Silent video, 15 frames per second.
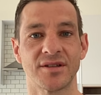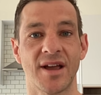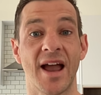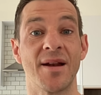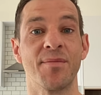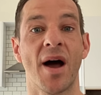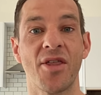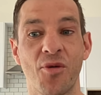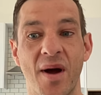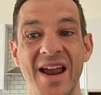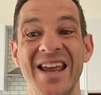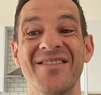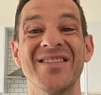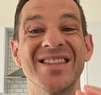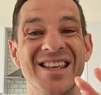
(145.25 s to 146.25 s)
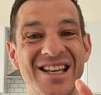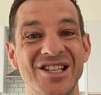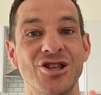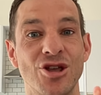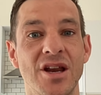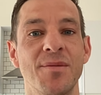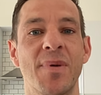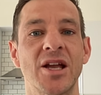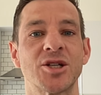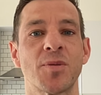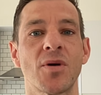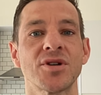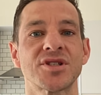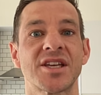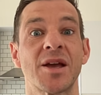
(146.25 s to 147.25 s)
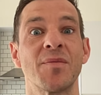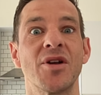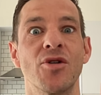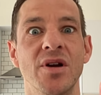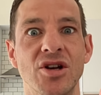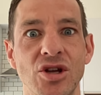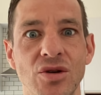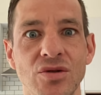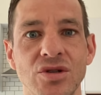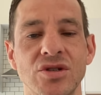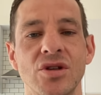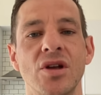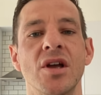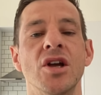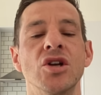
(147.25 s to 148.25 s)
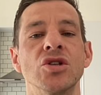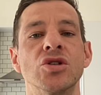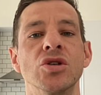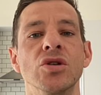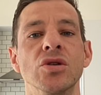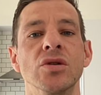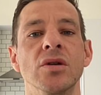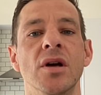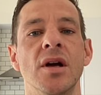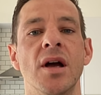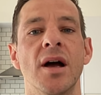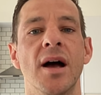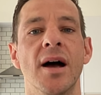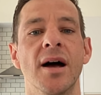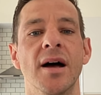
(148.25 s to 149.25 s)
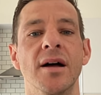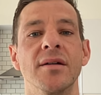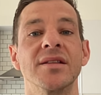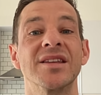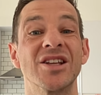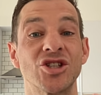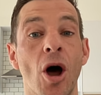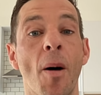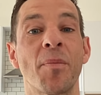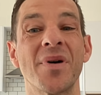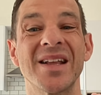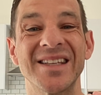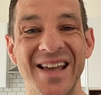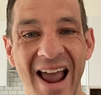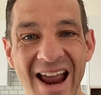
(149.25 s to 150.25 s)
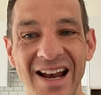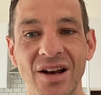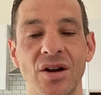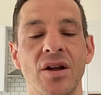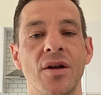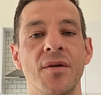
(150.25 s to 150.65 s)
And by the way, even these 30 benchmarks can be reduced to the top 10,